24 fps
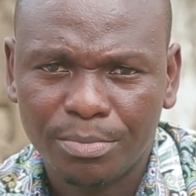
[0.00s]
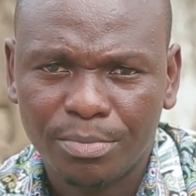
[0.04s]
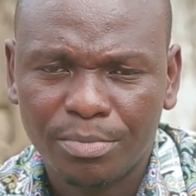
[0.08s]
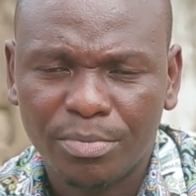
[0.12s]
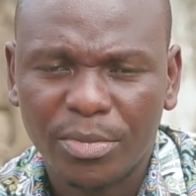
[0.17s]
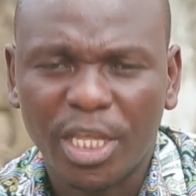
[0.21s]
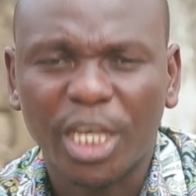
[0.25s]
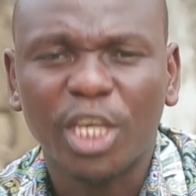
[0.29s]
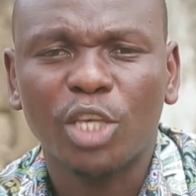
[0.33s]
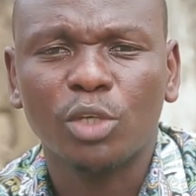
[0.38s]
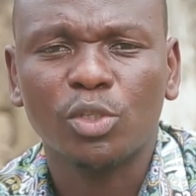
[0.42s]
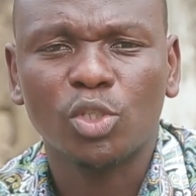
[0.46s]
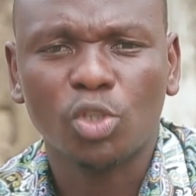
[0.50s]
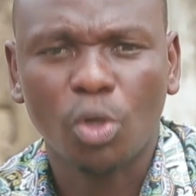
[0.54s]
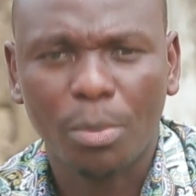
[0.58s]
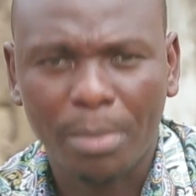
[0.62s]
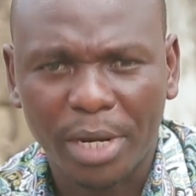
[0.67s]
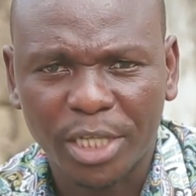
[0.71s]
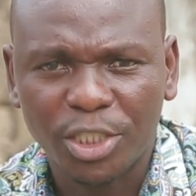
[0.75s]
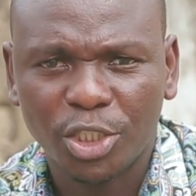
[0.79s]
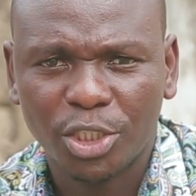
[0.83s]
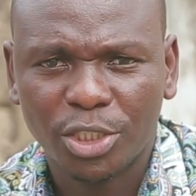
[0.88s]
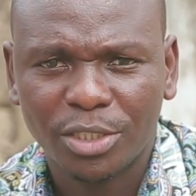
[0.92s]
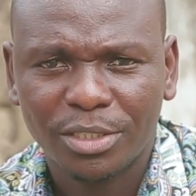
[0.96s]
Thank you so
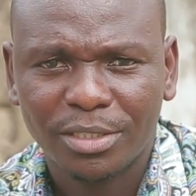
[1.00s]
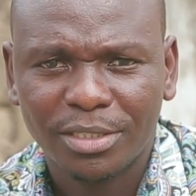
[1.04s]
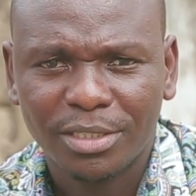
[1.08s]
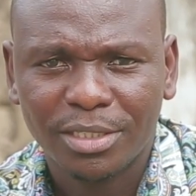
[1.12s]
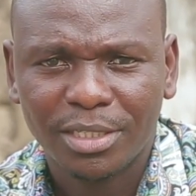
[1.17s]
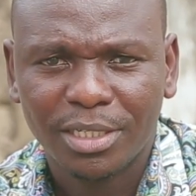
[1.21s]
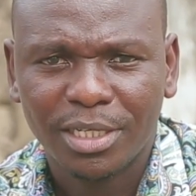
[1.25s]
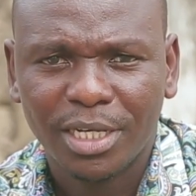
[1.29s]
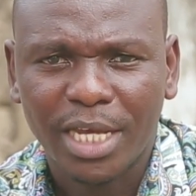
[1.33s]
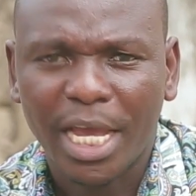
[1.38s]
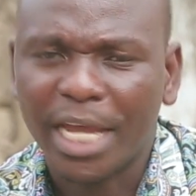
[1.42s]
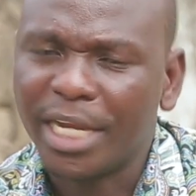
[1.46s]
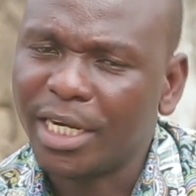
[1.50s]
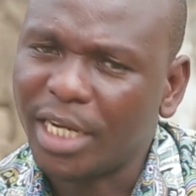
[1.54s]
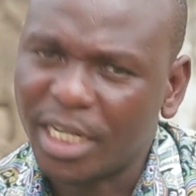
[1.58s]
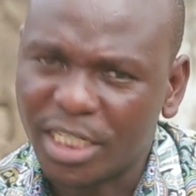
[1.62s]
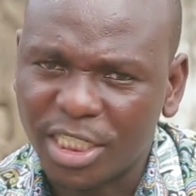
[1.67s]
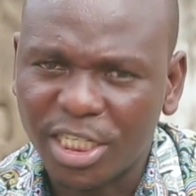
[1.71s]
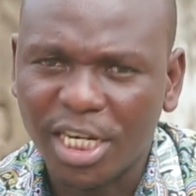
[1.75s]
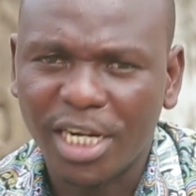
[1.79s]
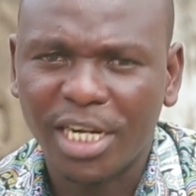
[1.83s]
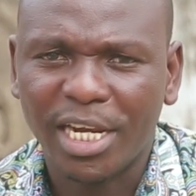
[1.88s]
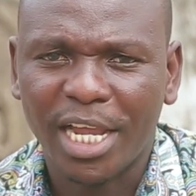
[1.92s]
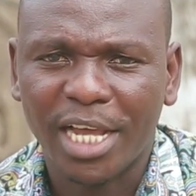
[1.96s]
much, and
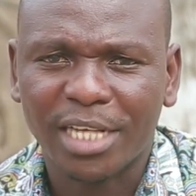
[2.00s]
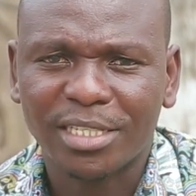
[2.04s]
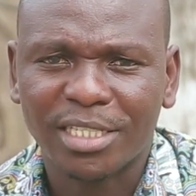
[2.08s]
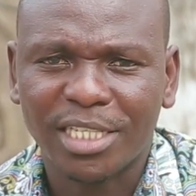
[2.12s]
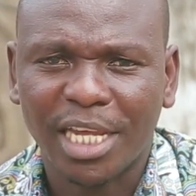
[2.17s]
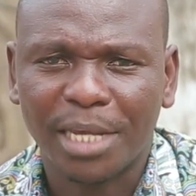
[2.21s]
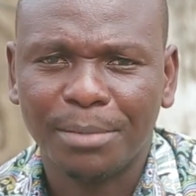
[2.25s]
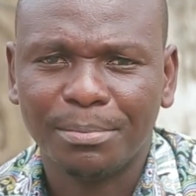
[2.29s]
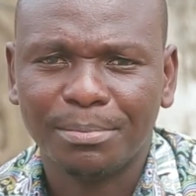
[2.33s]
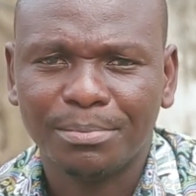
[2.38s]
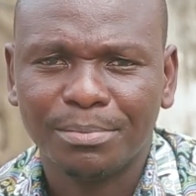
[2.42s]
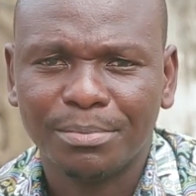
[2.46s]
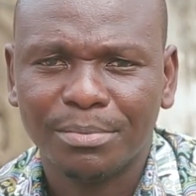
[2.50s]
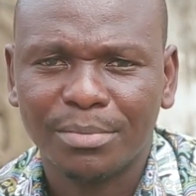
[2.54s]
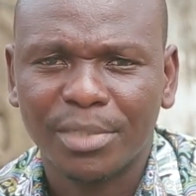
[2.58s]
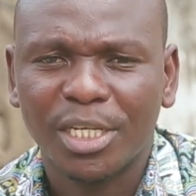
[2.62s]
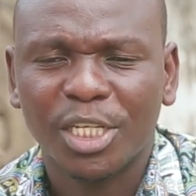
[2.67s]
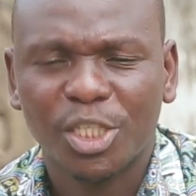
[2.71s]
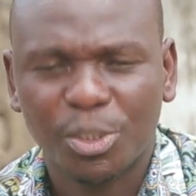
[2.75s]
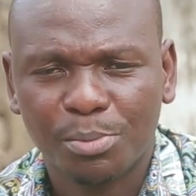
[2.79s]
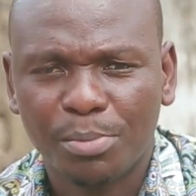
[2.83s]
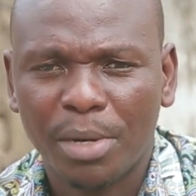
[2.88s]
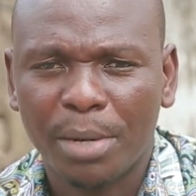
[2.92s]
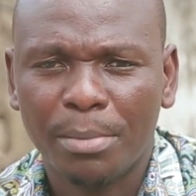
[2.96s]
until next time,
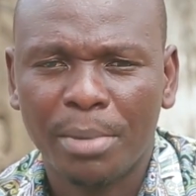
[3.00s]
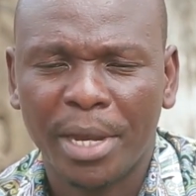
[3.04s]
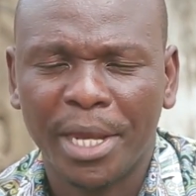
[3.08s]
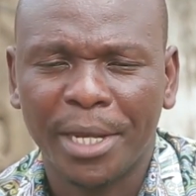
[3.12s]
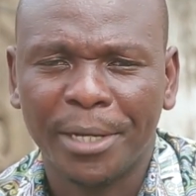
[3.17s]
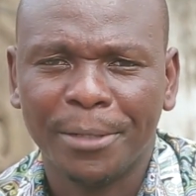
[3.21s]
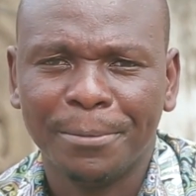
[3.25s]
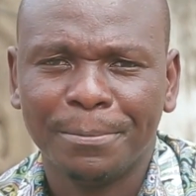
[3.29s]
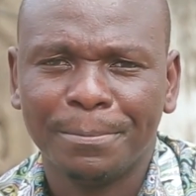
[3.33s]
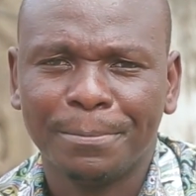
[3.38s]
it's bye-bye.